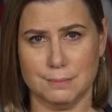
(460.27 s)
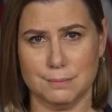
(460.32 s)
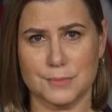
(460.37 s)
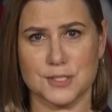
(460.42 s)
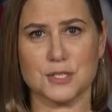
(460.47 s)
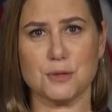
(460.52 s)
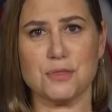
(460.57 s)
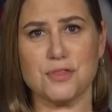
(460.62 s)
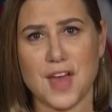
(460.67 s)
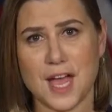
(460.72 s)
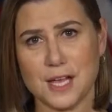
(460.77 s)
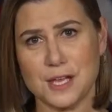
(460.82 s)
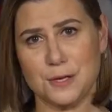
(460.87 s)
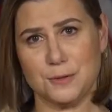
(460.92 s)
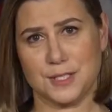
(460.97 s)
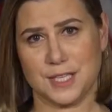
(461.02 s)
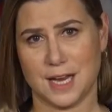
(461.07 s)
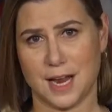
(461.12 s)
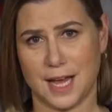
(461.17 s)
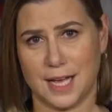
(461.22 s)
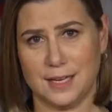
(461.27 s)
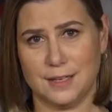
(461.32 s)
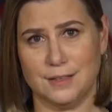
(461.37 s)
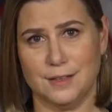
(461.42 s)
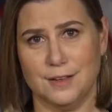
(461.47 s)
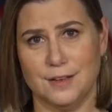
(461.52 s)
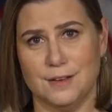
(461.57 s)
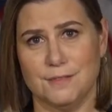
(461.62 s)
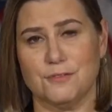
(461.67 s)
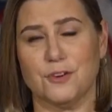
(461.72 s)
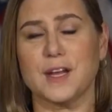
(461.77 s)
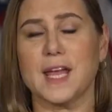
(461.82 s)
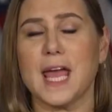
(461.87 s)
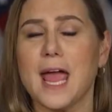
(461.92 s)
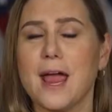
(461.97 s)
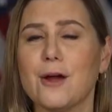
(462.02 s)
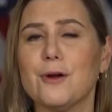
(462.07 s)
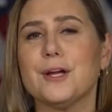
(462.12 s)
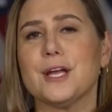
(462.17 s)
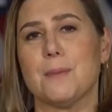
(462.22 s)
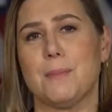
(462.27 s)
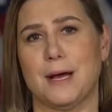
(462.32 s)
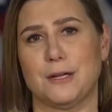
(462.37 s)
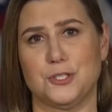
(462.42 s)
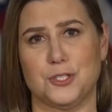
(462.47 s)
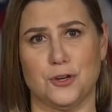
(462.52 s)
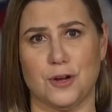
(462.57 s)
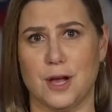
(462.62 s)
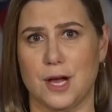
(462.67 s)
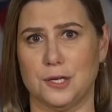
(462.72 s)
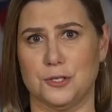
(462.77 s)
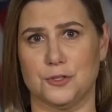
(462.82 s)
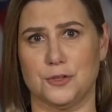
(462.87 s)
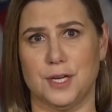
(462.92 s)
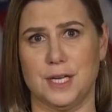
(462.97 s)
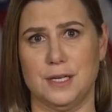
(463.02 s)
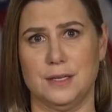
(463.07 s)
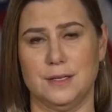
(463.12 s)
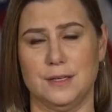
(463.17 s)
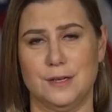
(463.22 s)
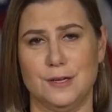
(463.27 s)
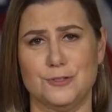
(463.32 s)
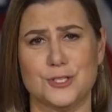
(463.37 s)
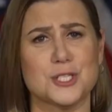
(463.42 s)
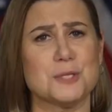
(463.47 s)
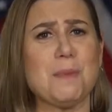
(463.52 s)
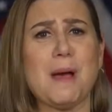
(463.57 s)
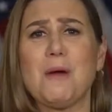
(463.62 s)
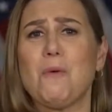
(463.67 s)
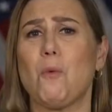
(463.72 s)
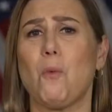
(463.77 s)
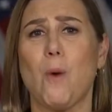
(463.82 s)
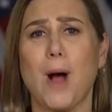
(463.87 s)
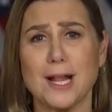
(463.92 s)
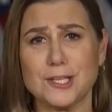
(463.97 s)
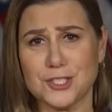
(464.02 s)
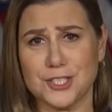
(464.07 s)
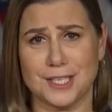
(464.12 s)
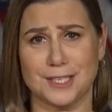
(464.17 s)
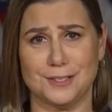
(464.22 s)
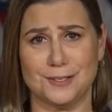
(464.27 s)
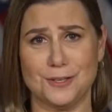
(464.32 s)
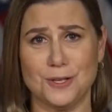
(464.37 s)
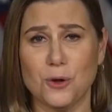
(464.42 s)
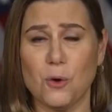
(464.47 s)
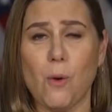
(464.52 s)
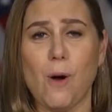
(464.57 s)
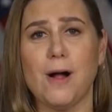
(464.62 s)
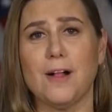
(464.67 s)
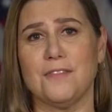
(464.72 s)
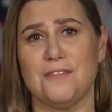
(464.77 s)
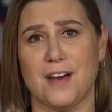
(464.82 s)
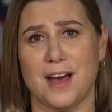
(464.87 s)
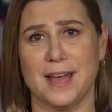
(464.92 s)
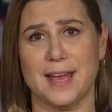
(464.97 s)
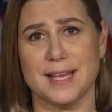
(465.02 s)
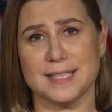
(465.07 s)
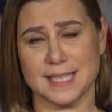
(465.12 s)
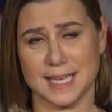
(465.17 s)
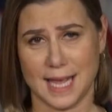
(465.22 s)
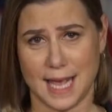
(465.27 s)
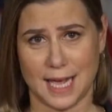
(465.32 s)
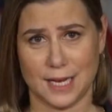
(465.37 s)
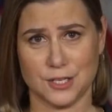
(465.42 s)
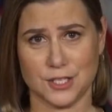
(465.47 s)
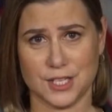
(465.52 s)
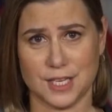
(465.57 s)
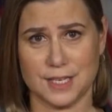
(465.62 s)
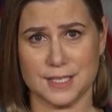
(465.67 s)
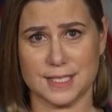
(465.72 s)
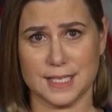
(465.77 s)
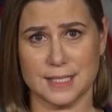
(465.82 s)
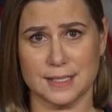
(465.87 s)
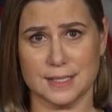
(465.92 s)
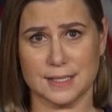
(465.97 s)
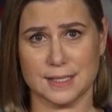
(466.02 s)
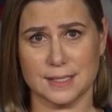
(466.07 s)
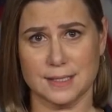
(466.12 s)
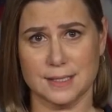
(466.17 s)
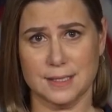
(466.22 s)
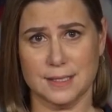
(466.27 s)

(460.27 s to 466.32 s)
So thank you tonight for caring about your country. Just by watching, you qualify as engaged citizens.